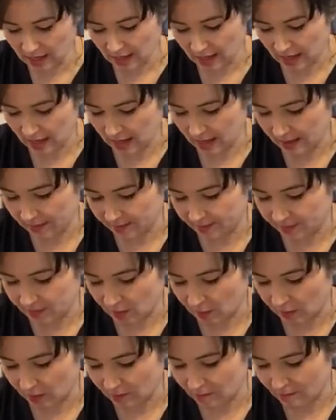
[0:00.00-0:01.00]
Um,
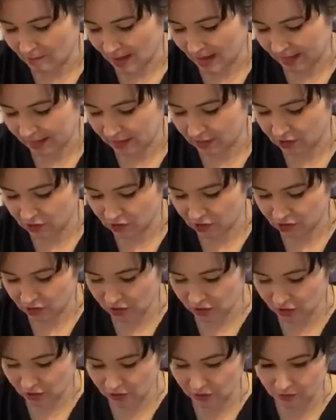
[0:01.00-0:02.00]
and we managed
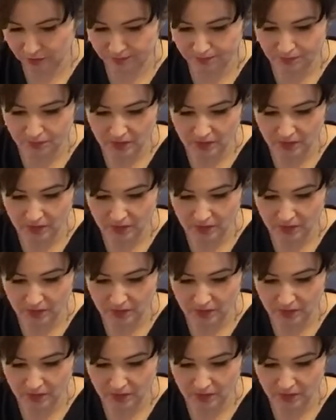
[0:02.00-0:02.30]
to,